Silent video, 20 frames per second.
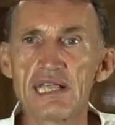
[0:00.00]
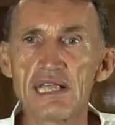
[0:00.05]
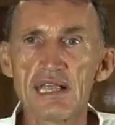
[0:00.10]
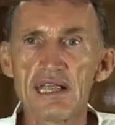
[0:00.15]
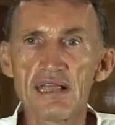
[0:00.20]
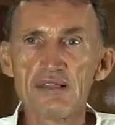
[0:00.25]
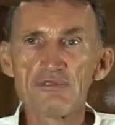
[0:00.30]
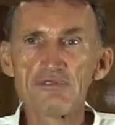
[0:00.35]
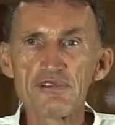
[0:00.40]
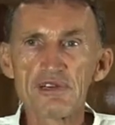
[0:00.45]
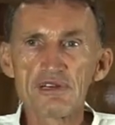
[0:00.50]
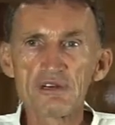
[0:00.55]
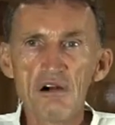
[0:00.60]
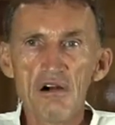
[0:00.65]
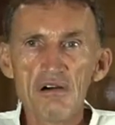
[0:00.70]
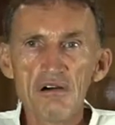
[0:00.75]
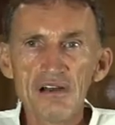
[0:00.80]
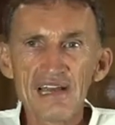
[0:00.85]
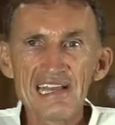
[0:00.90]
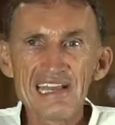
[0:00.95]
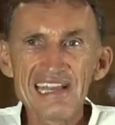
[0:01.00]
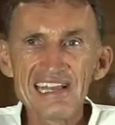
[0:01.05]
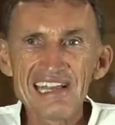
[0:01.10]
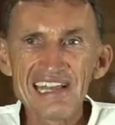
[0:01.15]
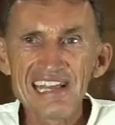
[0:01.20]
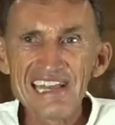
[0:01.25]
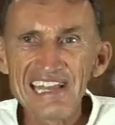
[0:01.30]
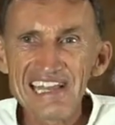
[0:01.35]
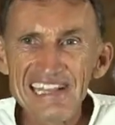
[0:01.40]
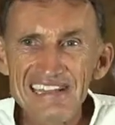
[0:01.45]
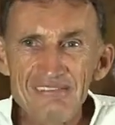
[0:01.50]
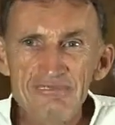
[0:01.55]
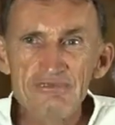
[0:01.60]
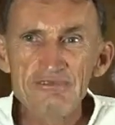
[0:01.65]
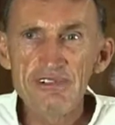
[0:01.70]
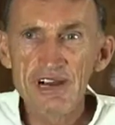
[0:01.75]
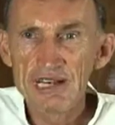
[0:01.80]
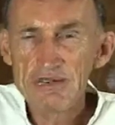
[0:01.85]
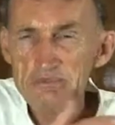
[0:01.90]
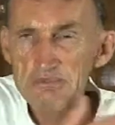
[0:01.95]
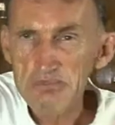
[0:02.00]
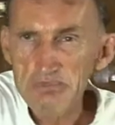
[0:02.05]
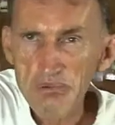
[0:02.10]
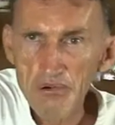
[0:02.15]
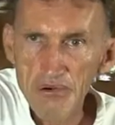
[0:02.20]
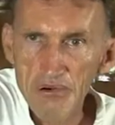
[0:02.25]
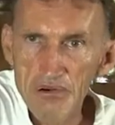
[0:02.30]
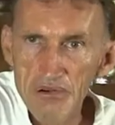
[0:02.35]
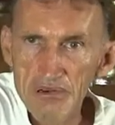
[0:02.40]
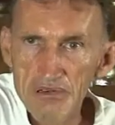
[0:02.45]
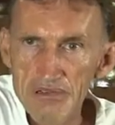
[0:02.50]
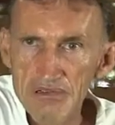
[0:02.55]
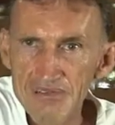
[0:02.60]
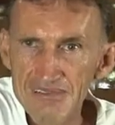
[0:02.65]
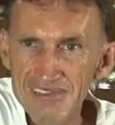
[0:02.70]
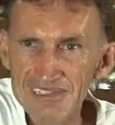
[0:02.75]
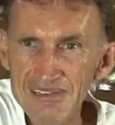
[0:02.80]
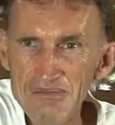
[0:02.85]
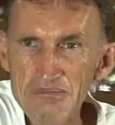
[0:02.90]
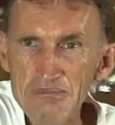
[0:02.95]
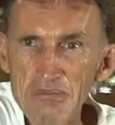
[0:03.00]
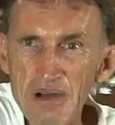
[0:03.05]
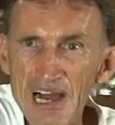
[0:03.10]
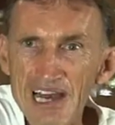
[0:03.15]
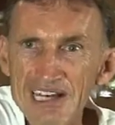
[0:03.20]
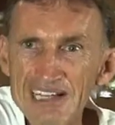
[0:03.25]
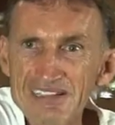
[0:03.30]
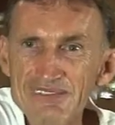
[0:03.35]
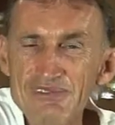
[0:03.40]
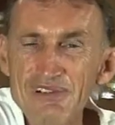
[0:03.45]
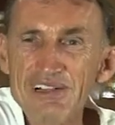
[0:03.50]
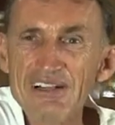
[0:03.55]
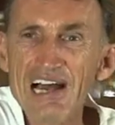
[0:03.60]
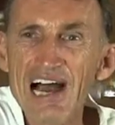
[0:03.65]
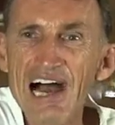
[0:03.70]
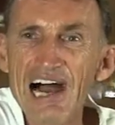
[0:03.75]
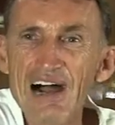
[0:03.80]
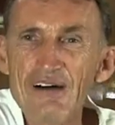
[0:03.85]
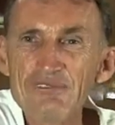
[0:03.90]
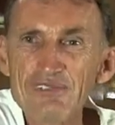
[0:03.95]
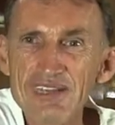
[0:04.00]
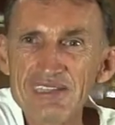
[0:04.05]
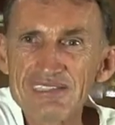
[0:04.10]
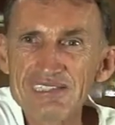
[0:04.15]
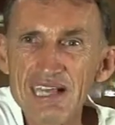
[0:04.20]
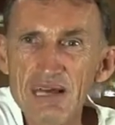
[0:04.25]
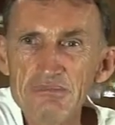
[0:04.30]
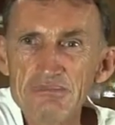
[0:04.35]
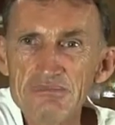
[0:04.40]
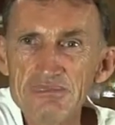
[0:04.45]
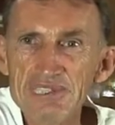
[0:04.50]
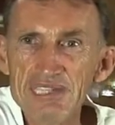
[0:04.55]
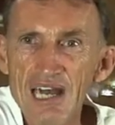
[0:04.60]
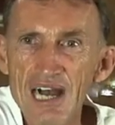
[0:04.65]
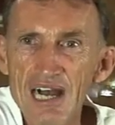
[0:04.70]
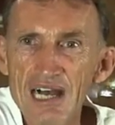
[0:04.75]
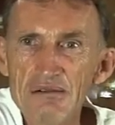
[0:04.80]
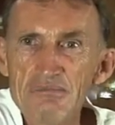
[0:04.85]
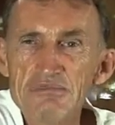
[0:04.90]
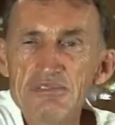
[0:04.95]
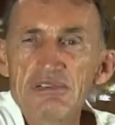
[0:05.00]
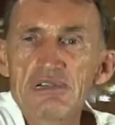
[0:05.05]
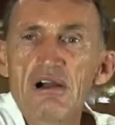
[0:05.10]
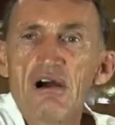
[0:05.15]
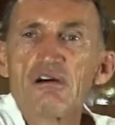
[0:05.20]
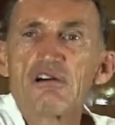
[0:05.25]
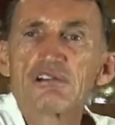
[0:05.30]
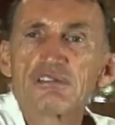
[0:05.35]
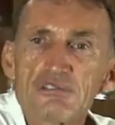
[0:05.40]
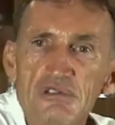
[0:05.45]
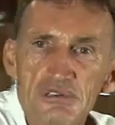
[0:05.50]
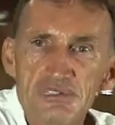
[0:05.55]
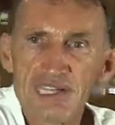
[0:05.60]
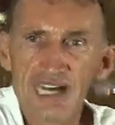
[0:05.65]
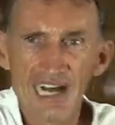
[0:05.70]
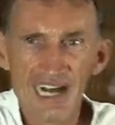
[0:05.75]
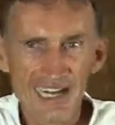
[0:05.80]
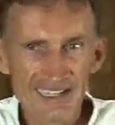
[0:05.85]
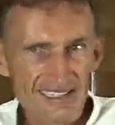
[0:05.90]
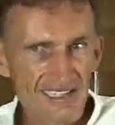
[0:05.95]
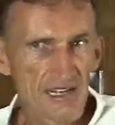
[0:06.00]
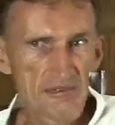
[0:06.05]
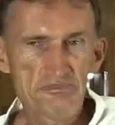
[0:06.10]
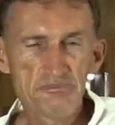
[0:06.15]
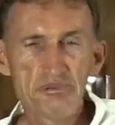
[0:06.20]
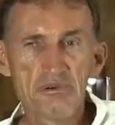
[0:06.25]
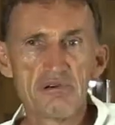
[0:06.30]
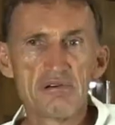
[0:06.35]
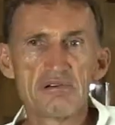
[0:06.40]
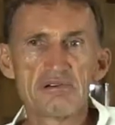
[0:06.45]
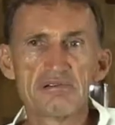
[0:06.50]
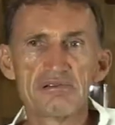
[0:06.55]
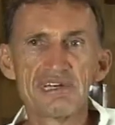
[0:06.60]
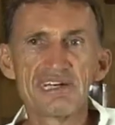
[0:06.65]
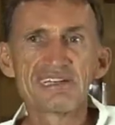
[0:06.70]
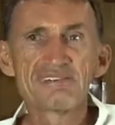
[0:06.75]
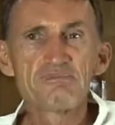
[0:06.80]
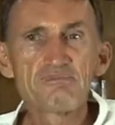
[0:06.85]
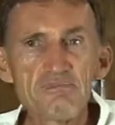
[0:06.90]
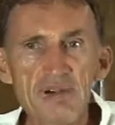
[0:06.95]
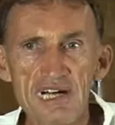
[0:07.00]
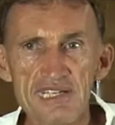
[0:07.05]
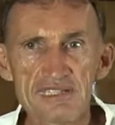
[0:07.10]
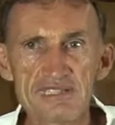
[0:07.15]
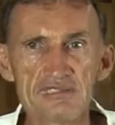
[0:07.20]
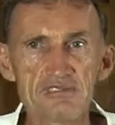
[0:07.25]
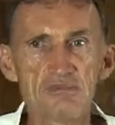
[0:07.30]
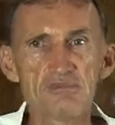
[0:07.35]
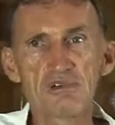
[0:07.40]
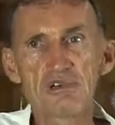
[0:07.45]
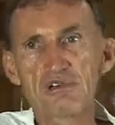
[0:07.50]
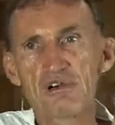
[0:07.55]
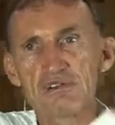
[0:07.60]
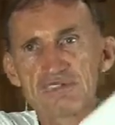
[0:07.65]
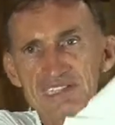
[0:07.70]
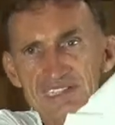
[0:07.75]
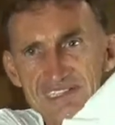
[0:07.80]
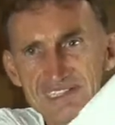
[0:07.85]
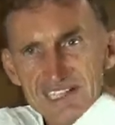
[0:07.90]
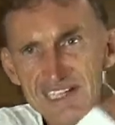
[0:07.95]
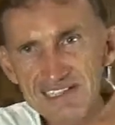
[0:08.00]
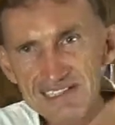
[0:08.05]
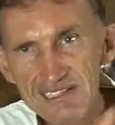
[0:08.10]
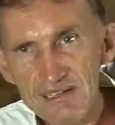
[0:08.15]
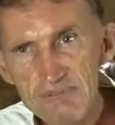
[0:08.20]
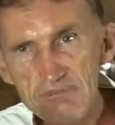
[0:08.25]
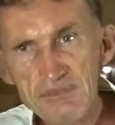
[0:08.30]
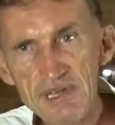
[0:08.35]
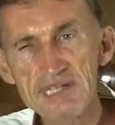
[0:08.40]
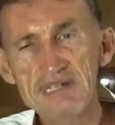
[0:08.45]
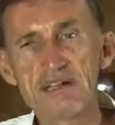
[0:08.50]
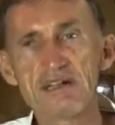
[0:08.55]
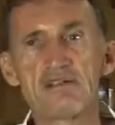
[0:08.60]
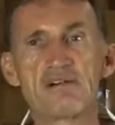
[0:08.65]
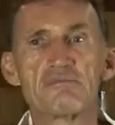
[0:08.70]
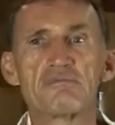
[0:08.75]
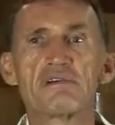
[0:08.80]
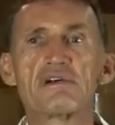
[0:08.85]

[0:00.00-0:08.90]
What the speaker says: If you go in one pole, the mind will, after some time, go to the other pole. It must, because it's just a pendulum.